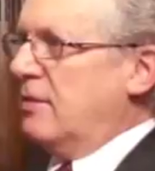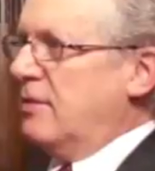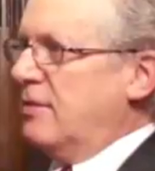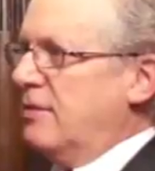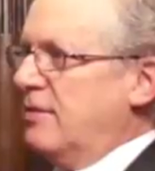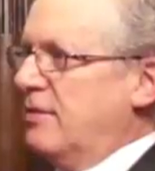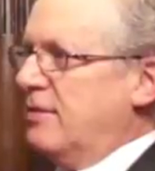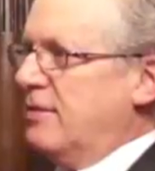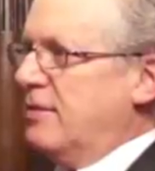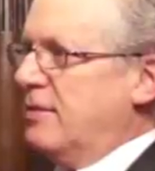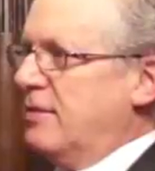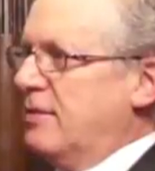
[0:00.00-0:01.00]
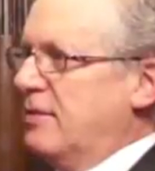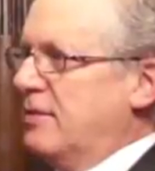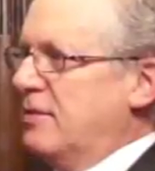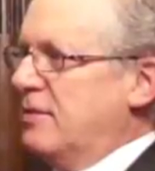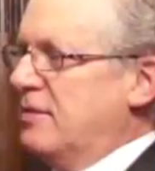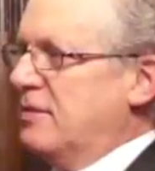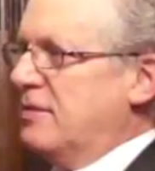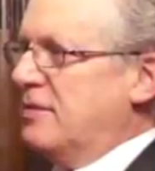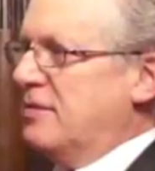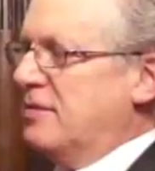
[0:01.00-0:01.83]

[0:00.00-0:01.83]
Nothing is said.